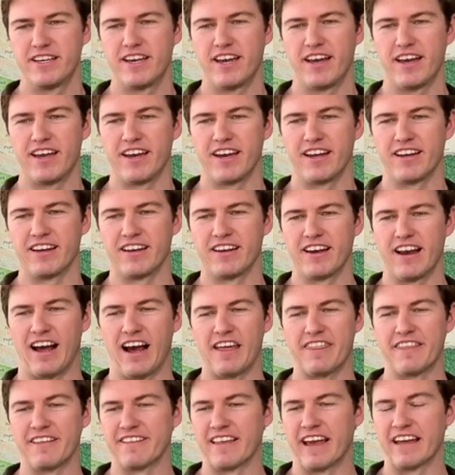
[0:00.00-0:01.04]
And I
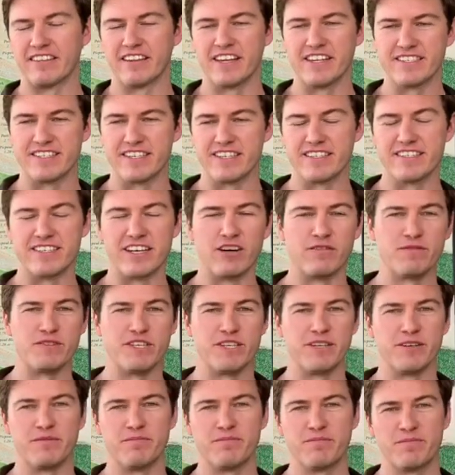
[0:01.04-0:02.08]
think that lends itself
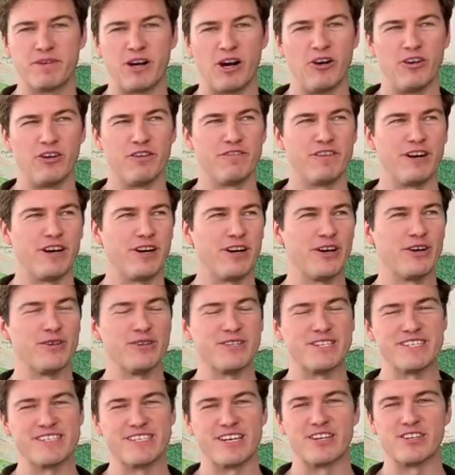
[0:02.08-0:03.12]
to call it very
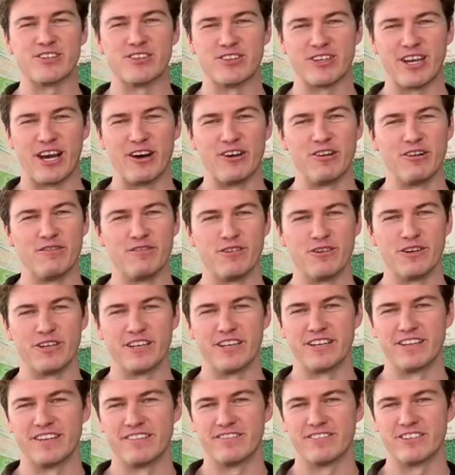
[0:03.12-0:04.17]
quintessential
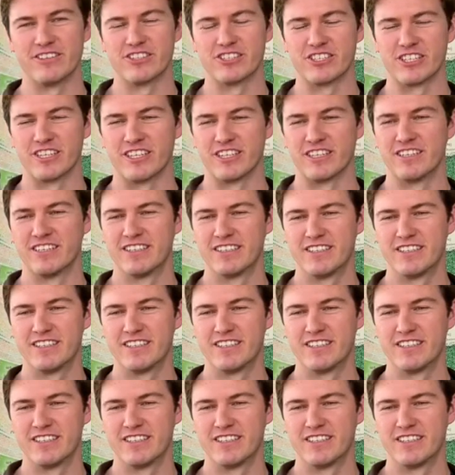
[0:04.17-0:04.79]
Californian for sure.